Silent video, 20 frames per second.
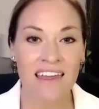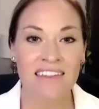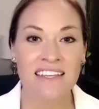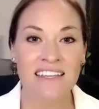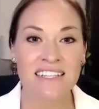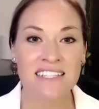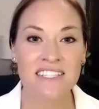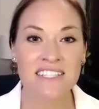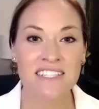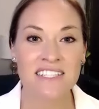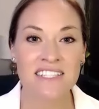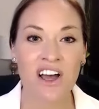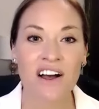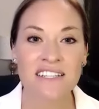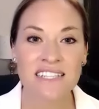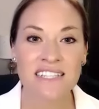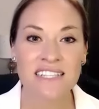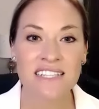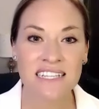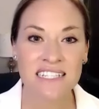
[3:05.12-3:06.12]
This
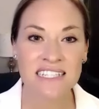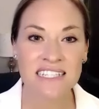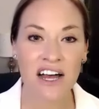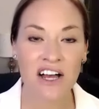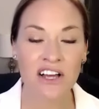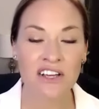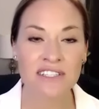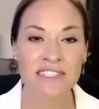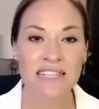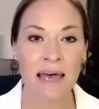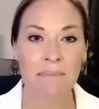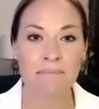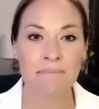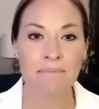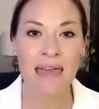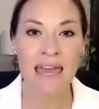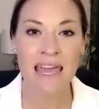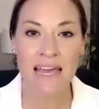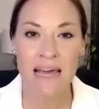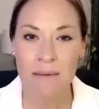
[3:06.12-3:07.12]
causes the cells that
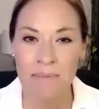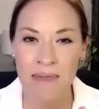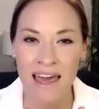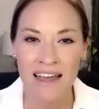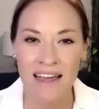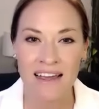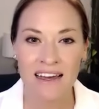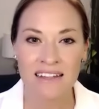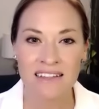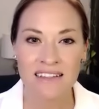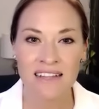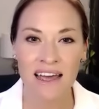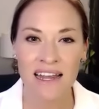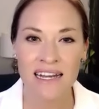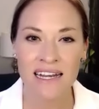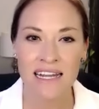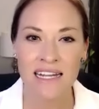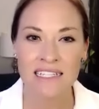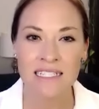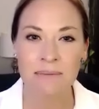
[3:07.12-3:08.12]
make up that gut
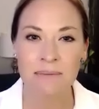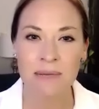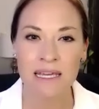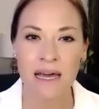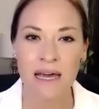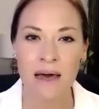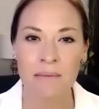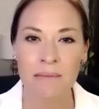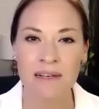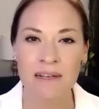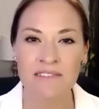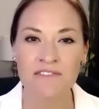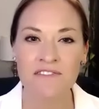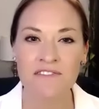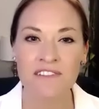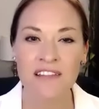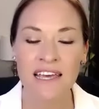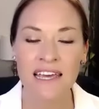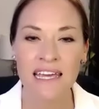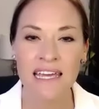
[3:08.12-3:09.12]
lining to become
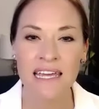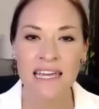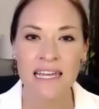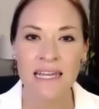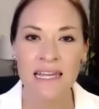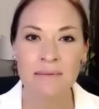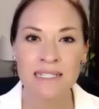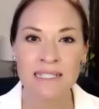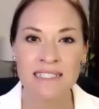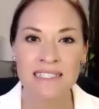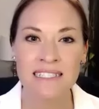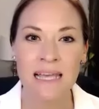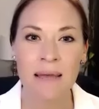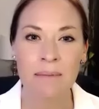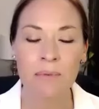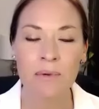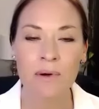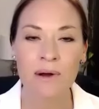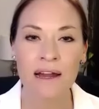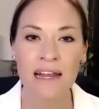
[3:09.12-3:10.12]
inflamed and
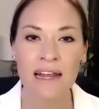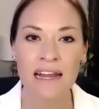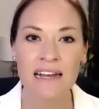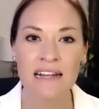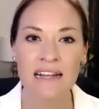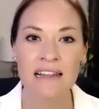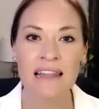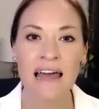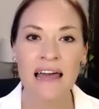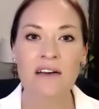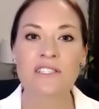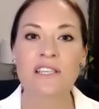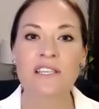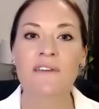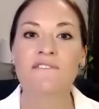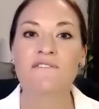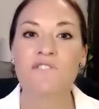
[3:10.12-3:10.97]
separate and allows